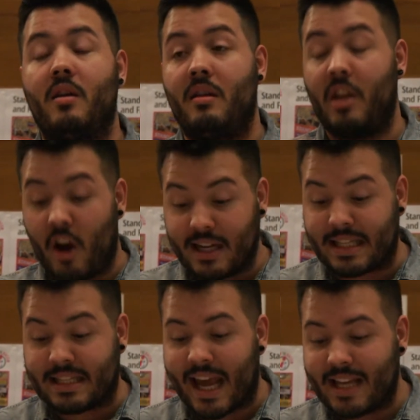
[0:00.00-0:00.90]
United
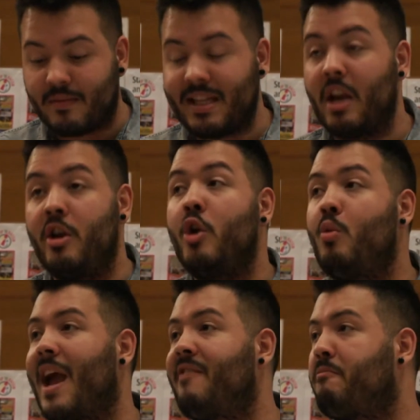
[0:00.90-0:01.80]
States, we've seen a new
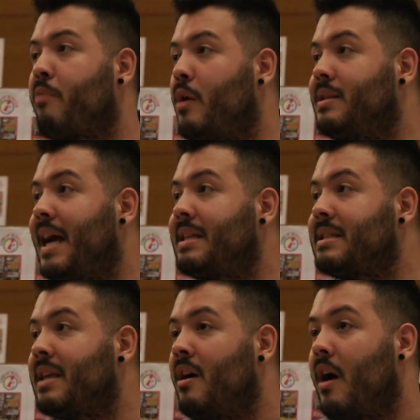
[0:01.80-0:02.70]
wave of protests,